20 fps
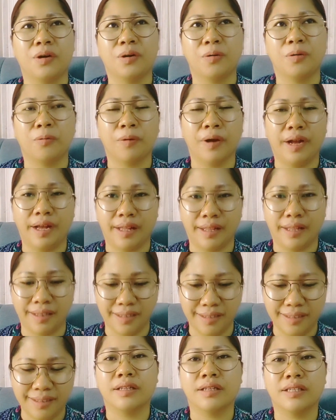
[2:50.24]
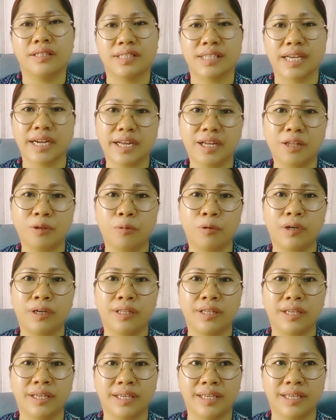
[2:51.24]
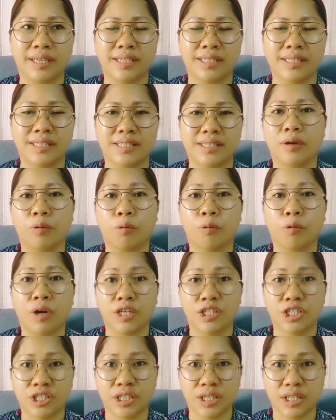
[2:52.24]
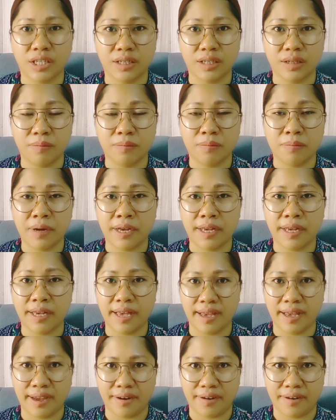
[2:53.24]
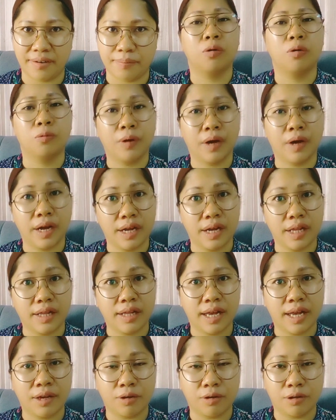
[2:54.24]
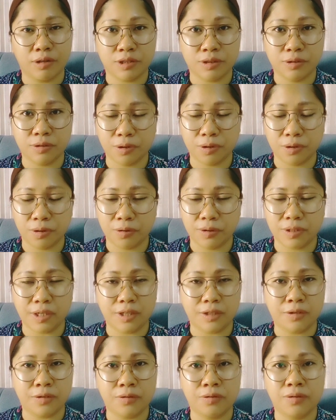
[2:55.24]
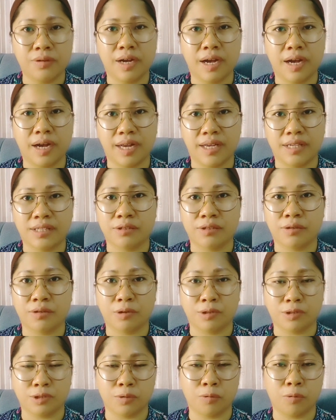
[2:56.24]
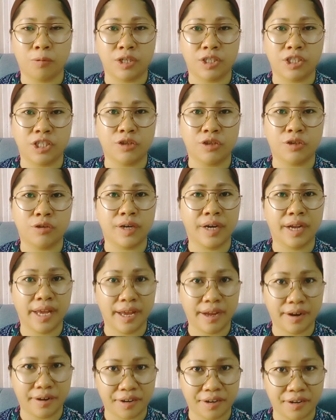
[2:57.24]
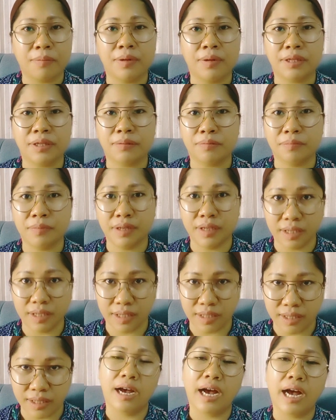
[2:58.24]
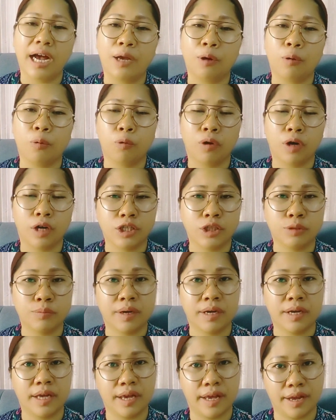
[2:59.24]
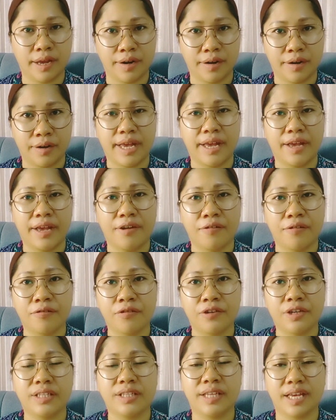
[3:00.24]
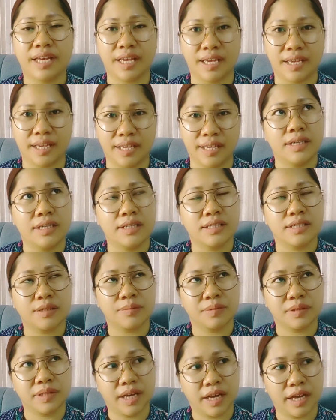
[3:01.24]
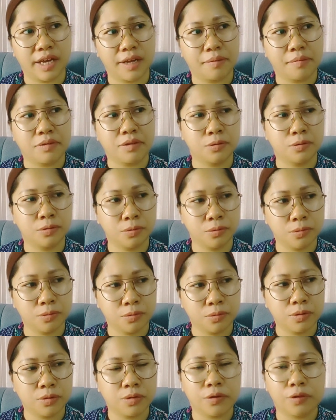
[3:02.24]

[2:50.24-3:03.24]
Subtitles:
Well, the second one is washing my hair. Well, I also know that you guys are also washing your hair. But me, I wash my hair every day, sometimes 2 to